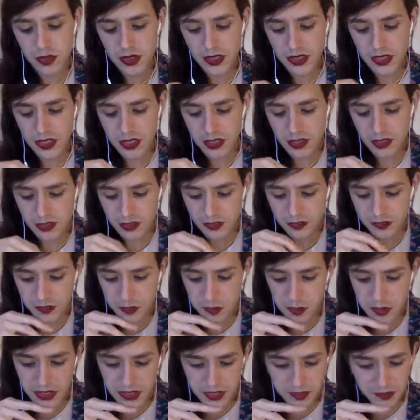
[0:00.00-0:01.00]
learn
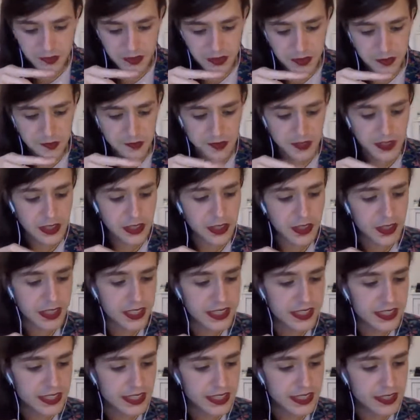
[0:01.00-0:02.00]
from it if you feel
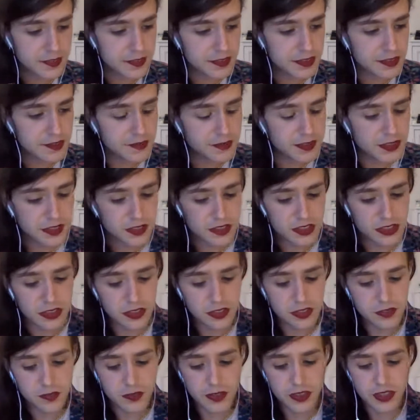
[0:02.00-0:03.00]
like it, if it feels
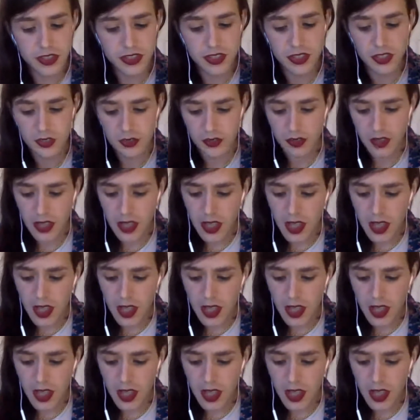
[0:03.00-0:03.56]
useful to you.